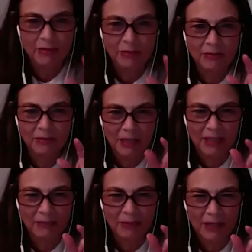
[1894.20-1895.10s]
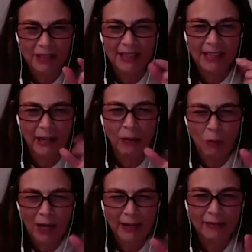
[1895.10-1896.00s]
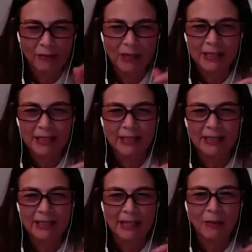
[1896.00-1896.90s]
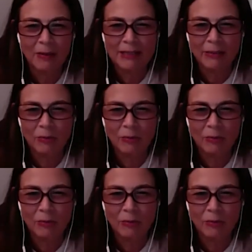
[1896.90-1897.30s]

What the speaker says: So what is it, like a wild ones? And I was